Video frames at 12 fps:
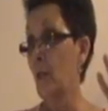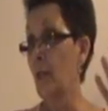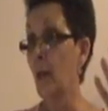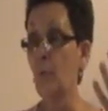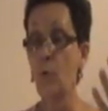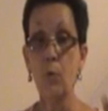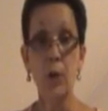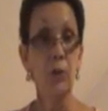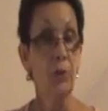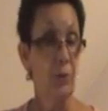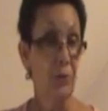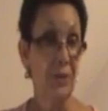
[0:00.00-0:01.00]
number one,
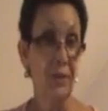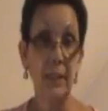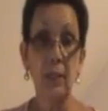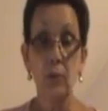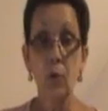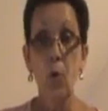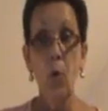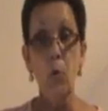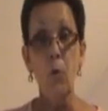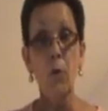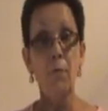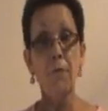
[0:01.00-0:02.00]
you don't see it,
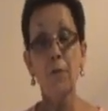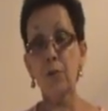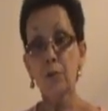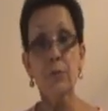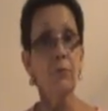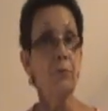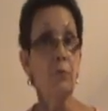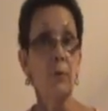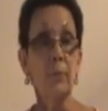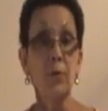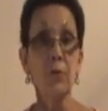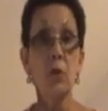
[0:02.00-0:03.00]
or first and
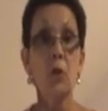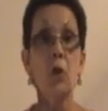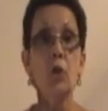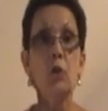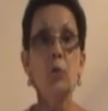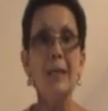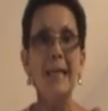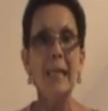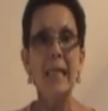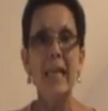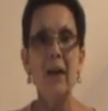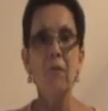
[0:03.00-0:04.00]
foremost, you
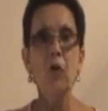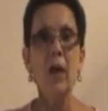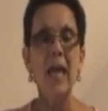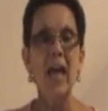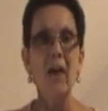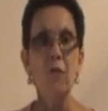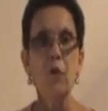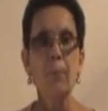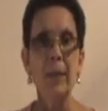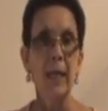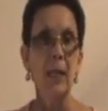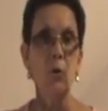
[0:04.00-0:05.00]
can never ever
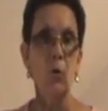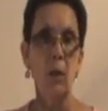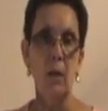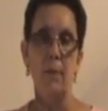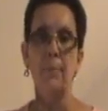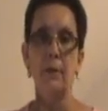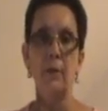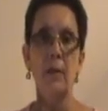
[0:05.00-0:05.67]
pick it all up.